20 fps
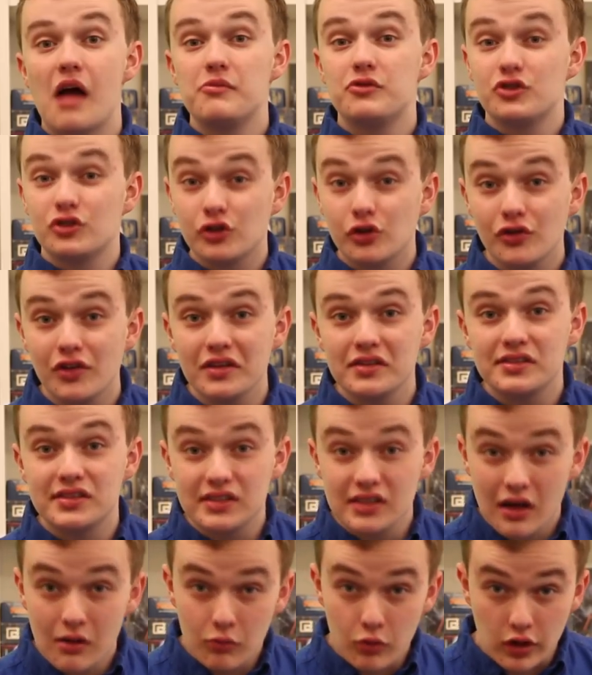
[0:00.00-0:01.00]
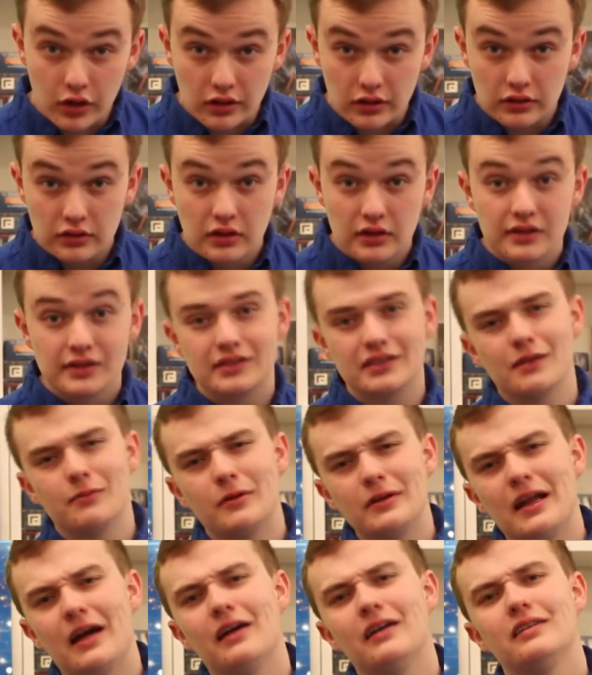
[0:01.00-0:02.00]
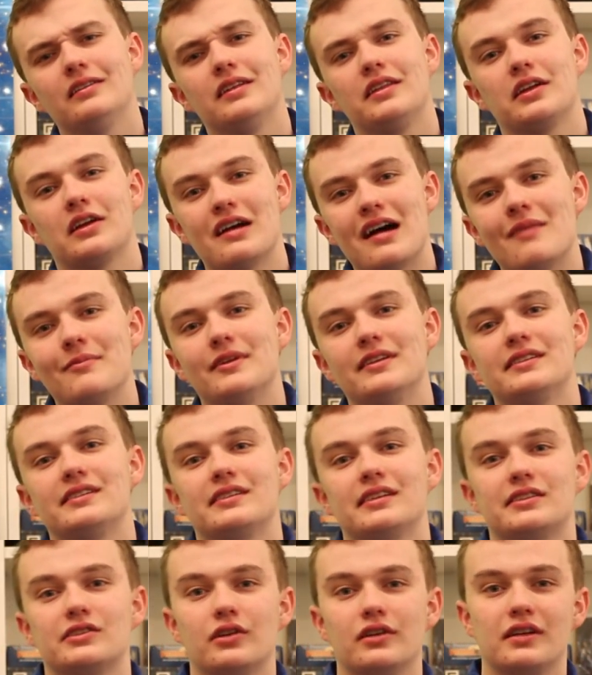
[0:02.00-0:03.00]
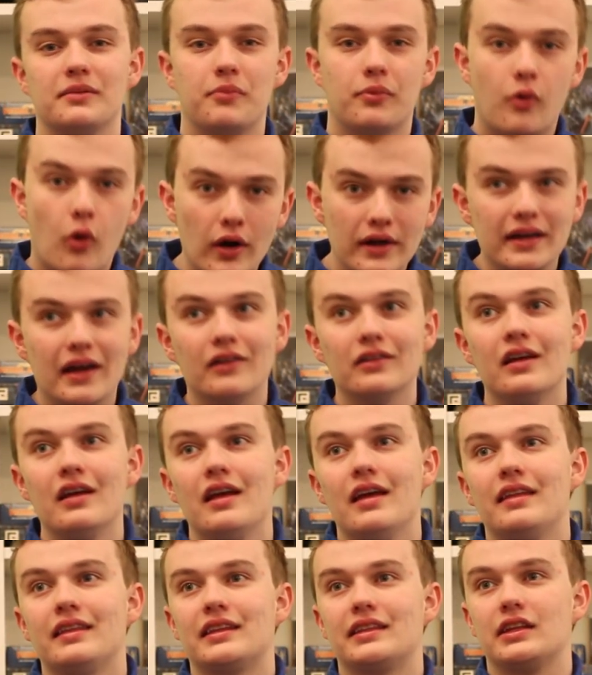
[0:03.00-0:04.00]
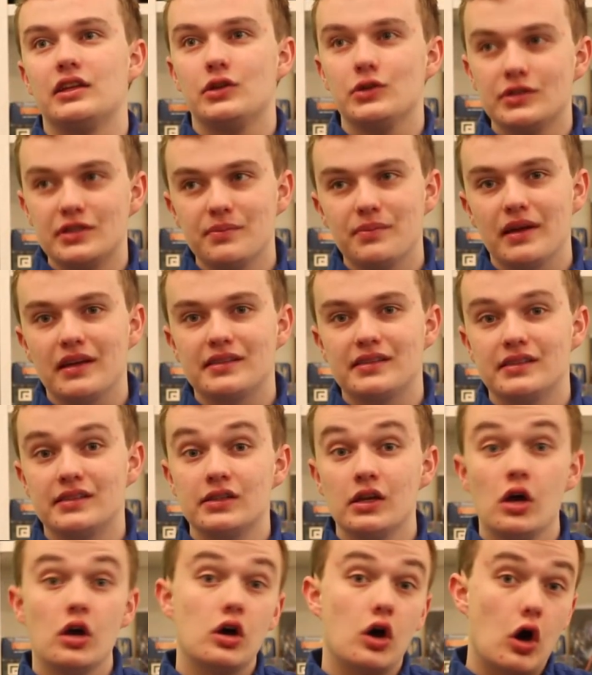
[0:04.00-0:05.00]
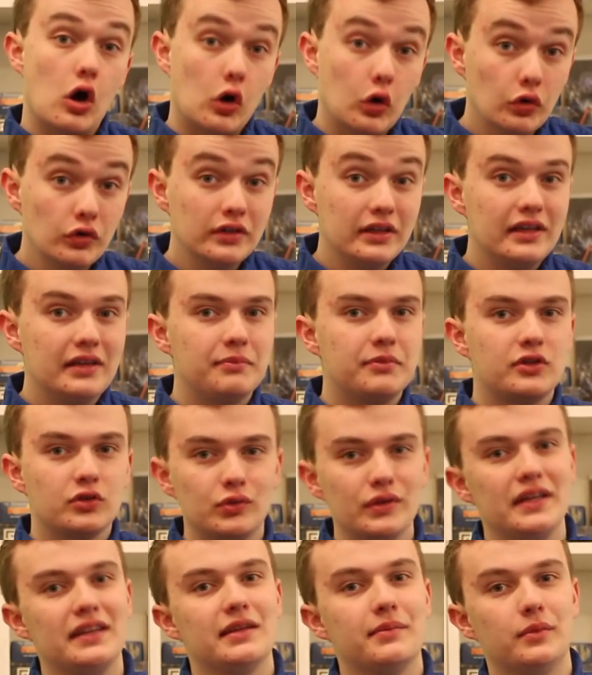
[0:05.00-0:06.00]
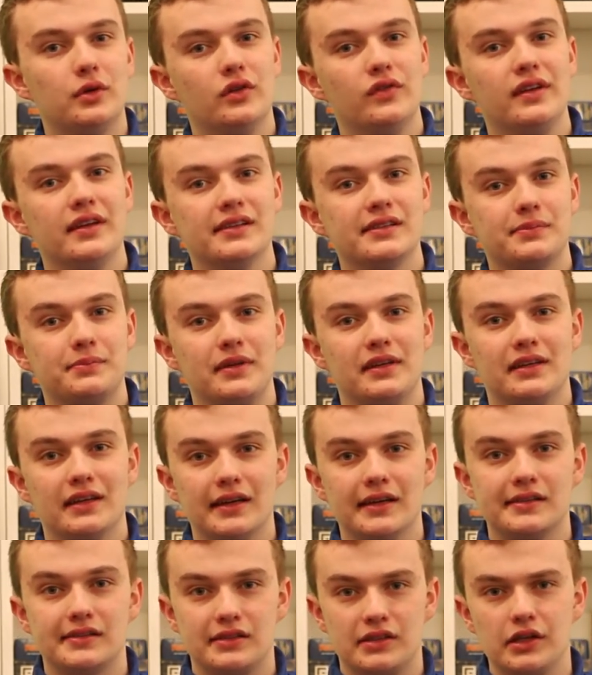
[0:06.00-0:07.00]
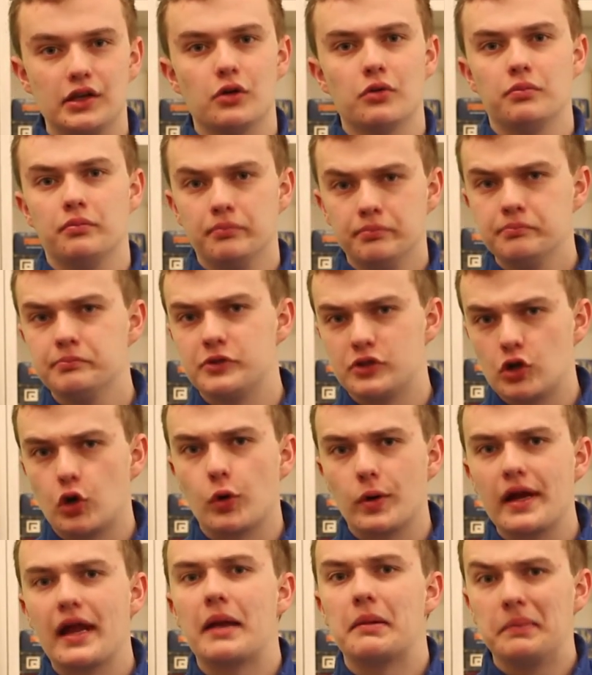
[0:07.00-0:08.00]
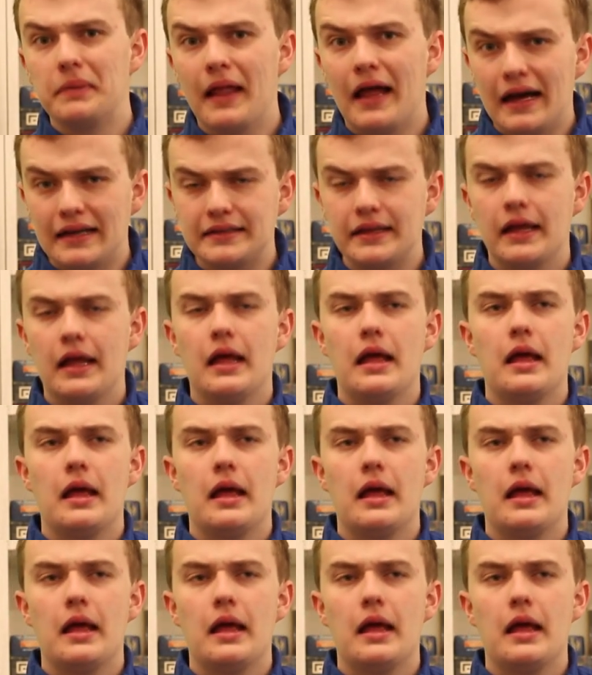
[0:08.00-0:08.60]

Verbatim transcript: I'm sure that somewhere, someone out in the comments is going to point out that they use the bases only between the movies because, you know, story and plot,